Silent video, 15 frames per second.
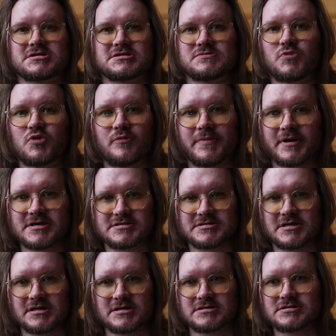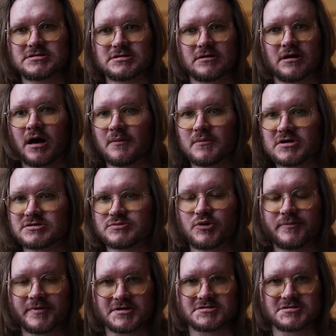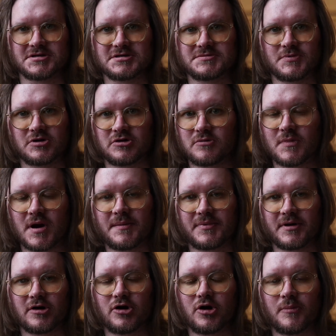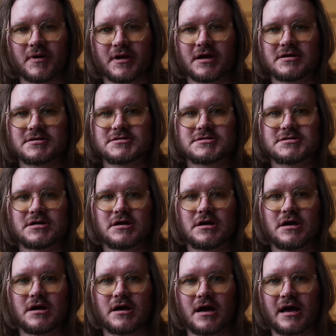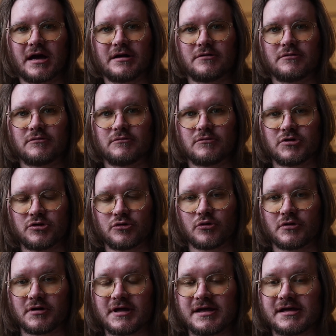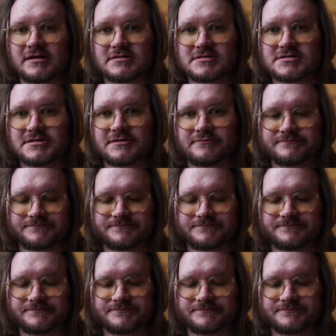a small business. I'm a small business, but you might be a hobbyist and your needs.